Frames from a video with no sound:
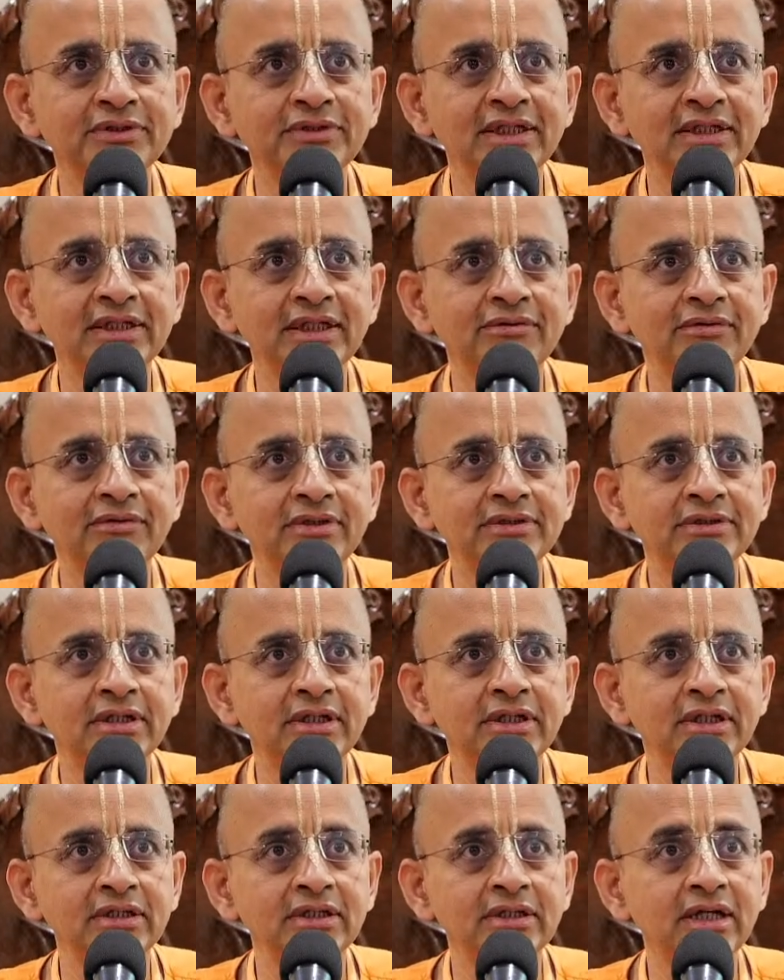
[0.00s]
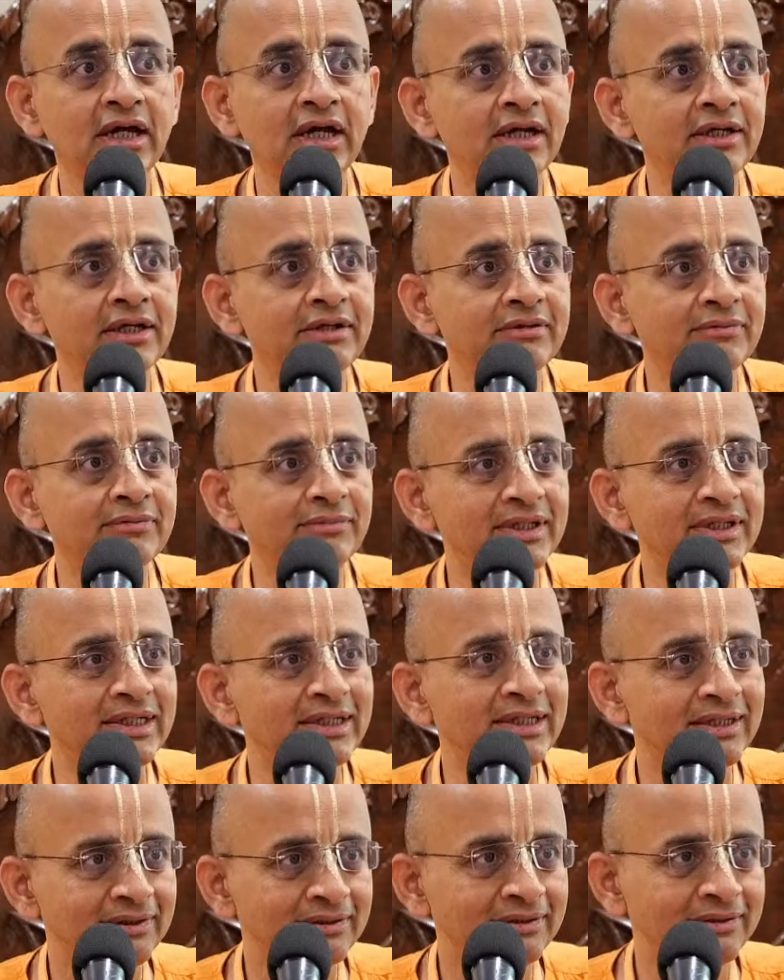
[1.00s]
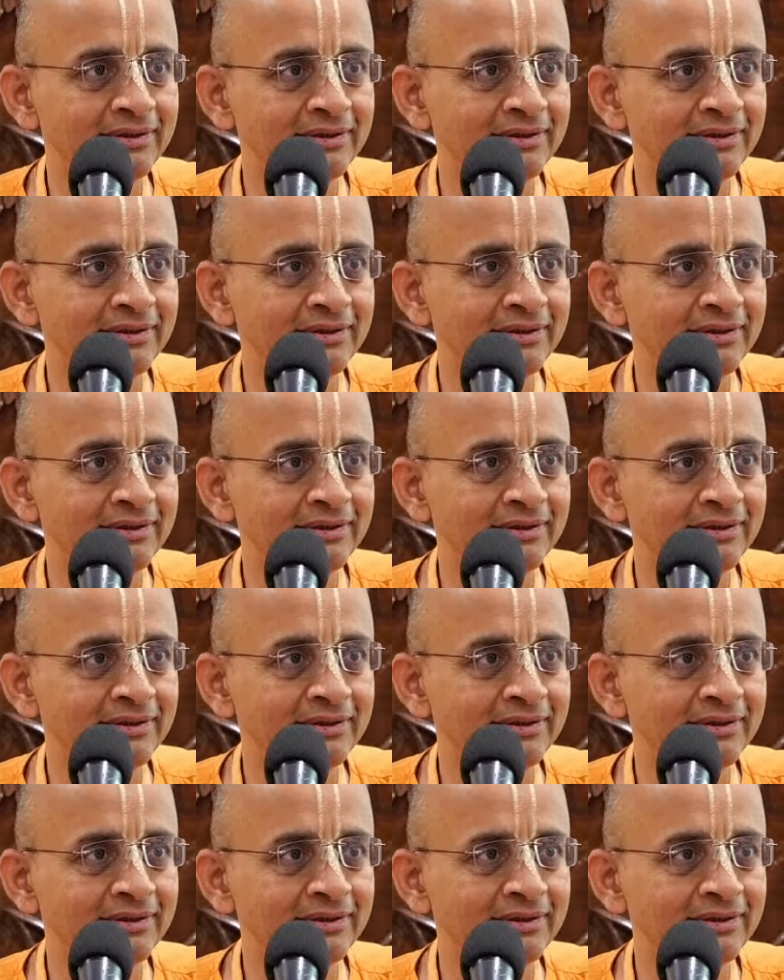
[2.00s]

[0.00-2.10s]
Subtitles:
say that will churn the heart of the mother.